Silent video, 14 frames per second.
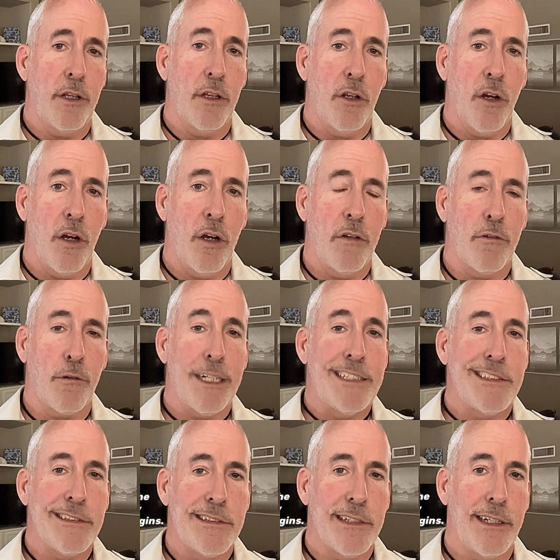the law of
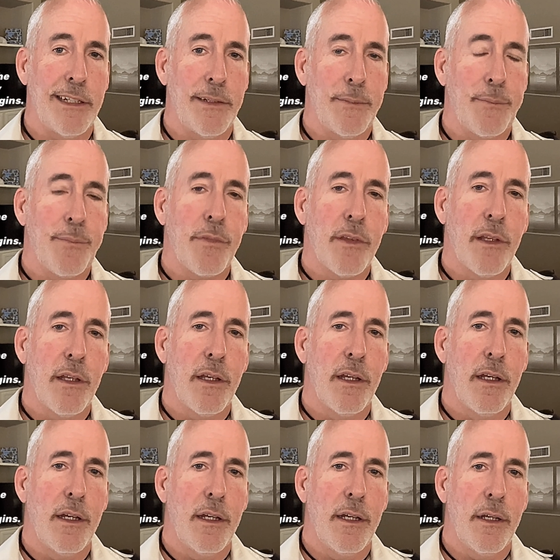recency,
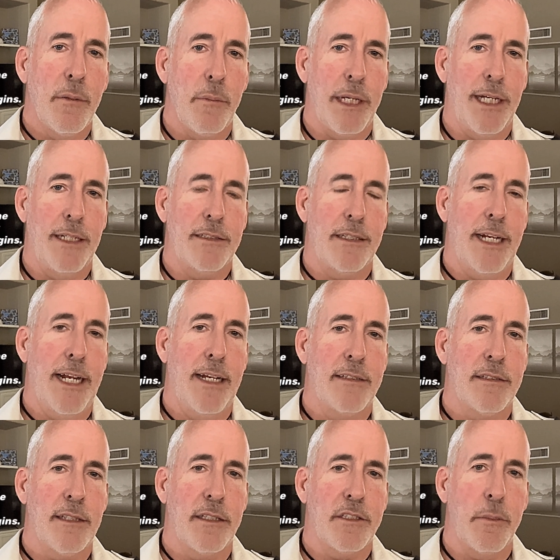because it has
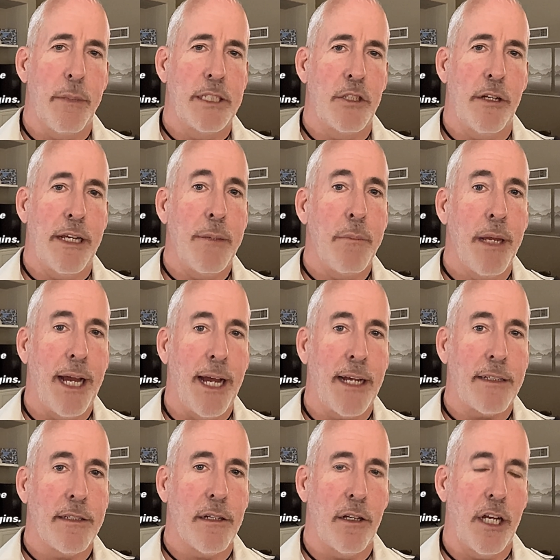such a major
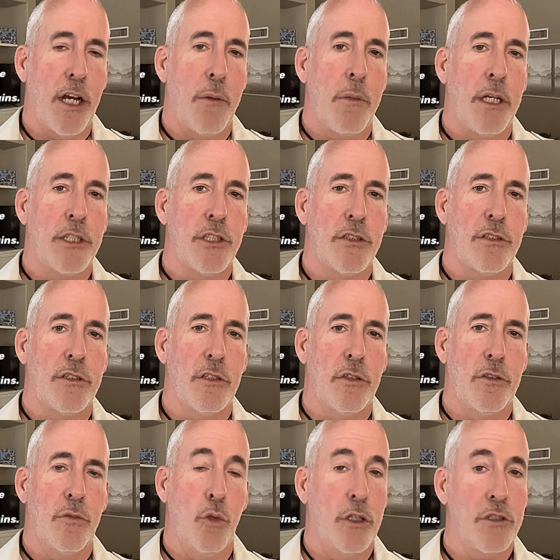impact on how much a
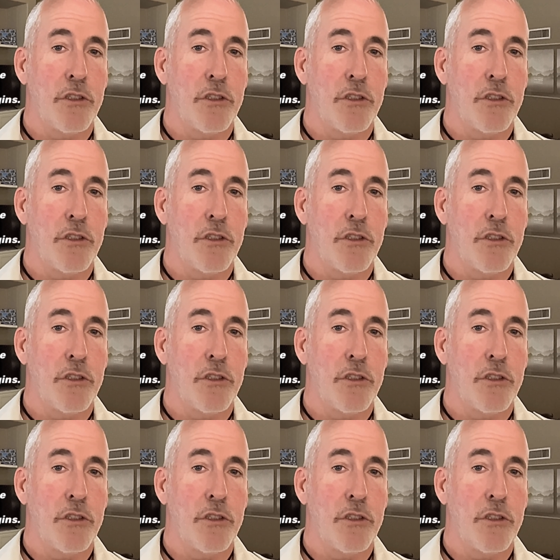student will